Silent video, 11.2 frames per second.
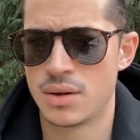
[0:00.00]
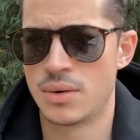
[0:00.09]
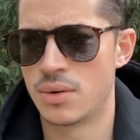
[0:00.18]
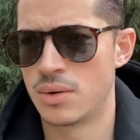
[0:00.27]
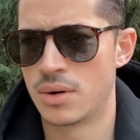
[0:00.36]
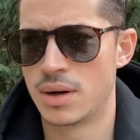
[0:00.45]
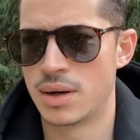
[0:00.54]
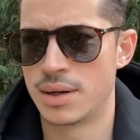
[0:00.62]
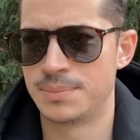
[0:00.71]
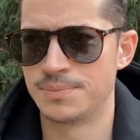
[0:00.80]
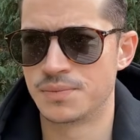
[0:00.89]
Or,
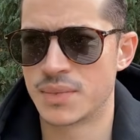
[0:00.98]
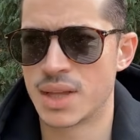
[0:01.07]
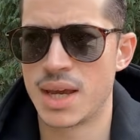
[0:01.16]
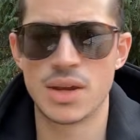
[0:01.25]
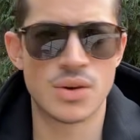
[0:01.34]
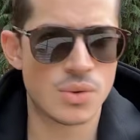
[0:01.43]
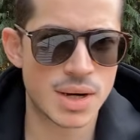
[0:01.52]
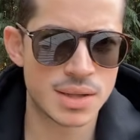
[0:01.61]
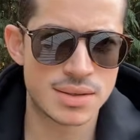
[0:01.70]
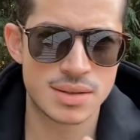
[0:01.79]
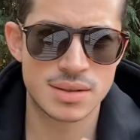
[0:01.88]
hey, you know
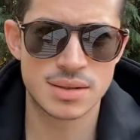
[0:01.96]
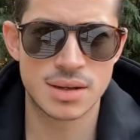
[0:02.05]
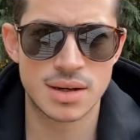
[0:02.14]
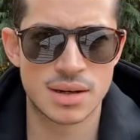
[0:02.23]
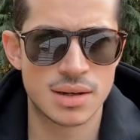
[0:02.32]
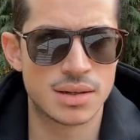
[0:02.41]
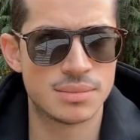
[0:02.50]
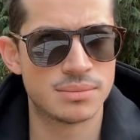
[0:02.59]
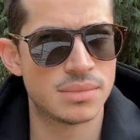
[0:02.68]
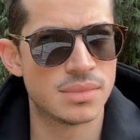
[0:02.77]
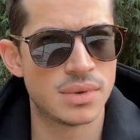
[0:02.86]
what?
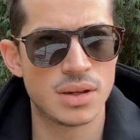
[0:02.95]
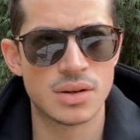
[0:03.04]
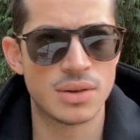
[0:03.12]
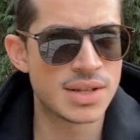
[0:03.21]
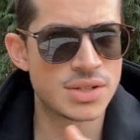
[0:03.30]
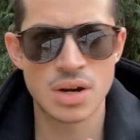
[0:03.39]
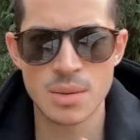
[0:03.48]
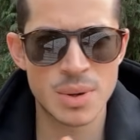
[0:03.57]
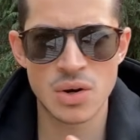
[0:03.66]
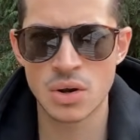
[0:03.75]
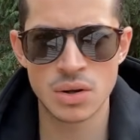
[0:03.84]
Let's talk
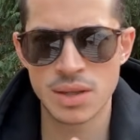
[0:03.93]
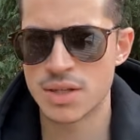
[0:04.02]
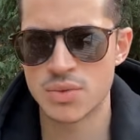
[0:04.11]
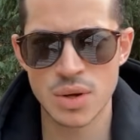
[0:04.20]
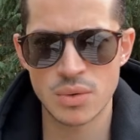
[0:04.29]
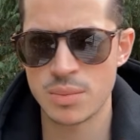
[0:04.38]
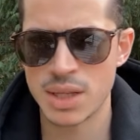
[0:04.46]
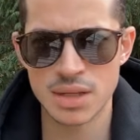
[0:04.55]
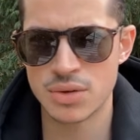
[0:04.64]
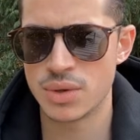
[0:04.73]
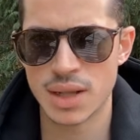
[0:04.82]
about all of this when we meet
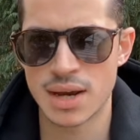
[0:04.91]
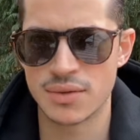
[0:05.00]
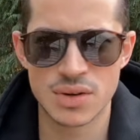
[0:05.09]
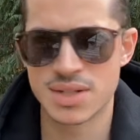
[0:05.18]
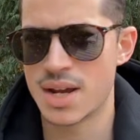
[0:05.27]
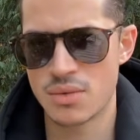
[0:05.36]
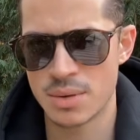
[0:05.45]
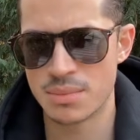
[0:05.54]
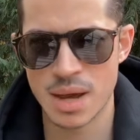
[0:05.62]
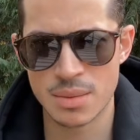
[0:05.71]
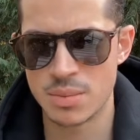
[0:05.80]
in real life, because now
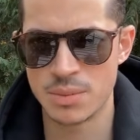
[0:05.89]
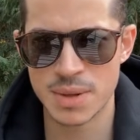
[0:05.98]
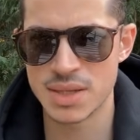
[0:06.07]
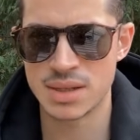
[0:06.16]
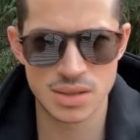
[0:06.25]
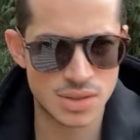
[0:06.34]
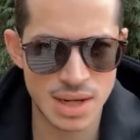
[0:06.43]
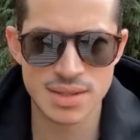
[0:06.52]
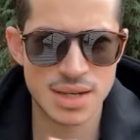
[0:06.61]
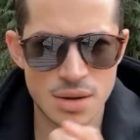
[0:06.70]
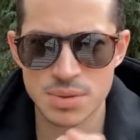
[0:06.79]
I'm a bit busy. So
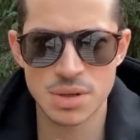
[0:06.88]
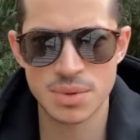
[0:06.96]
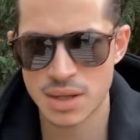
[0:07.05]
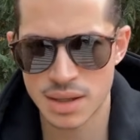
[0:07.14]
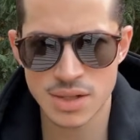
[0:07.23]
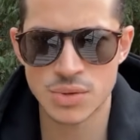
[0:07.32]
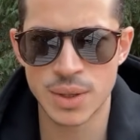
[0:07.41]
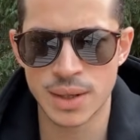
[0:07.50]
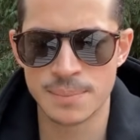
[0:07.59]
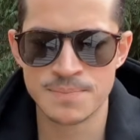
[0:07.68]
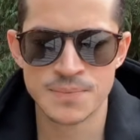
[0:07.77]
let's set up something next week.
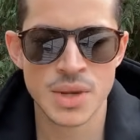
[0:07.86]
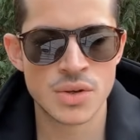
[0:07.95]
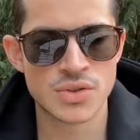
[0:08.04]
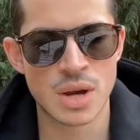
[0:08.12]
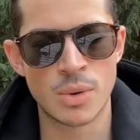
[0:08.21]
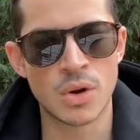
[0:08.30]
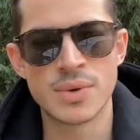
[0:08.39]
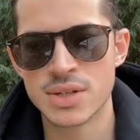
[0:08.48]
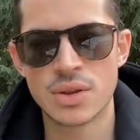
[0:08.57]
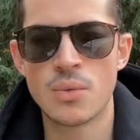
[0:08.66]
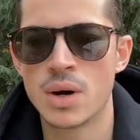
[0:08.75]
So I'm
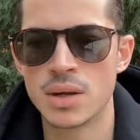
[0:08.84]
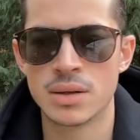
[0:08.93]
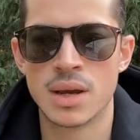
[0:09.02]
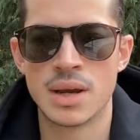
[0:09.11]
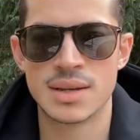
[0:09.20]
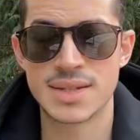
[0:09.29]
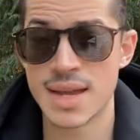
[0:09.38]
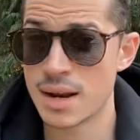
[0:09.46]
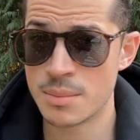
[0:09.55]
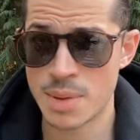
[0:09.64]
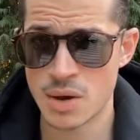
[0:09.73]
always the one
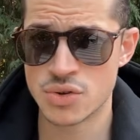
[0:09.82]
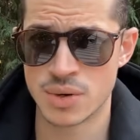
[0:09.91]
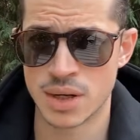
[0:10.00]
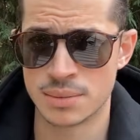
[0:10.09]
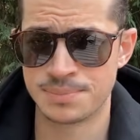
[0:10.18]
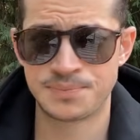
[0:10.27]
setting a boundary.